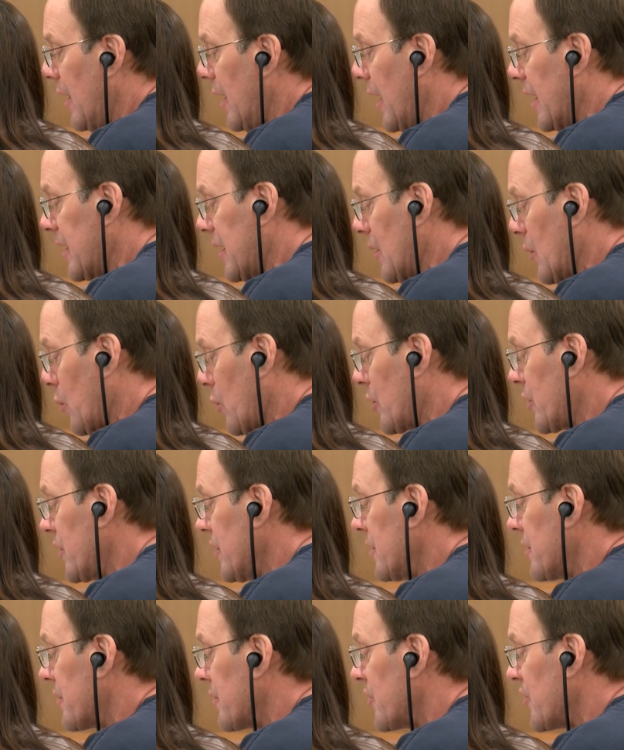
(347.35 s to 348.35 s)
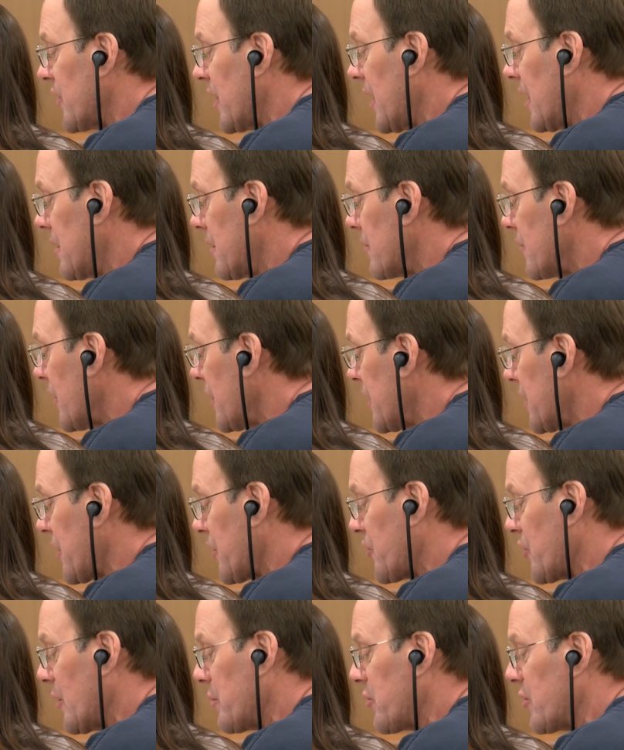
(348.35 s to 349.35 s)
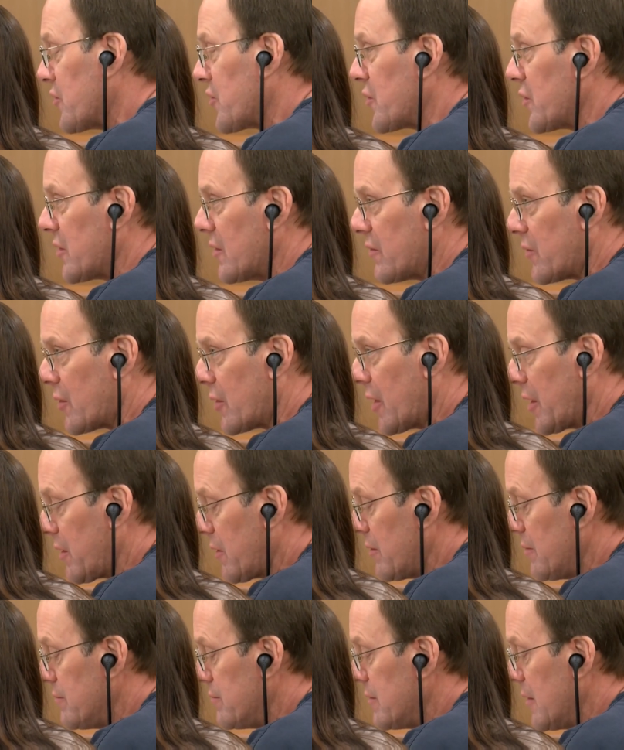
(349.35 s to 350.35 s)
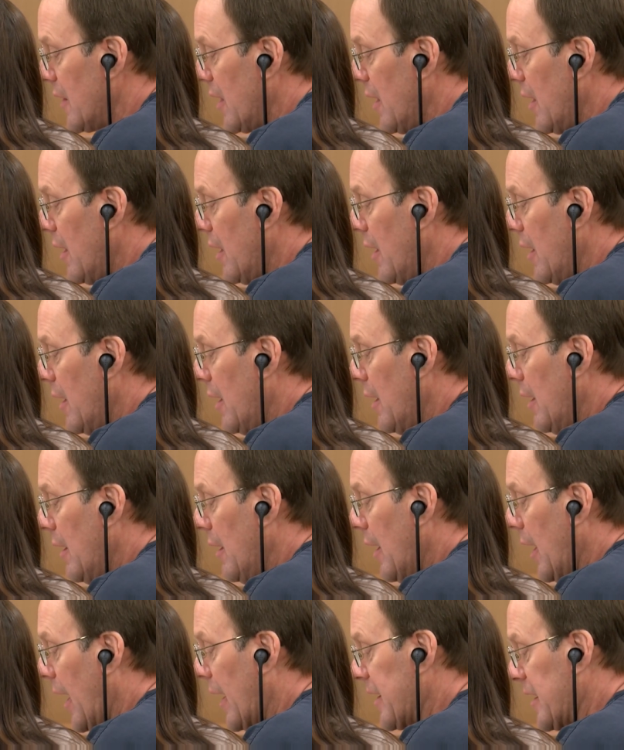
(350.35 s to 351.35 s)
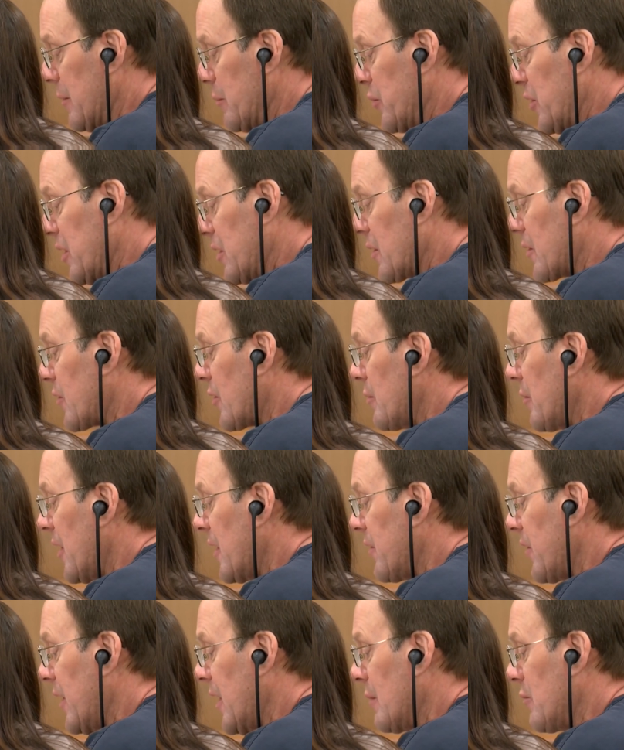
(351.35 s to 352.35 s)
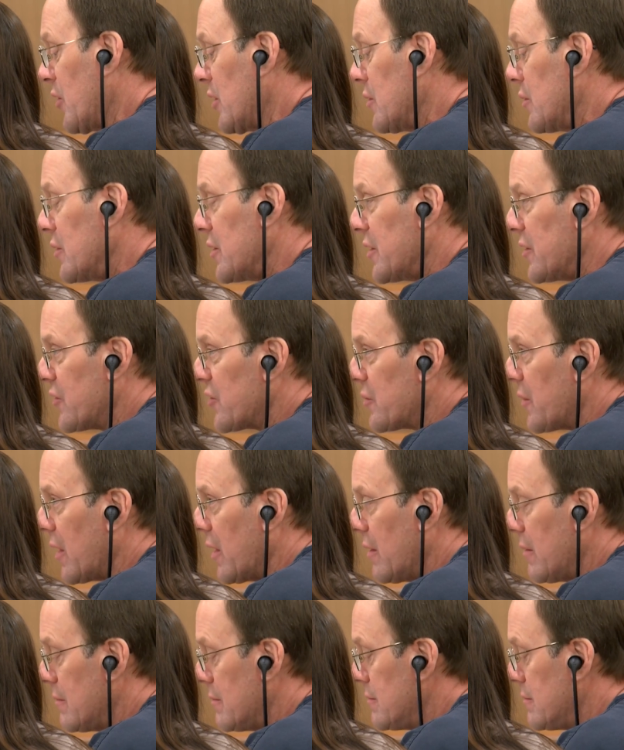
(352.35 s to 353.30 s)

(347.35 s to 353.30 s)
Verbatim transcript: I can work to understand and find acceptance with the verdict. I can be there for my family who needs me.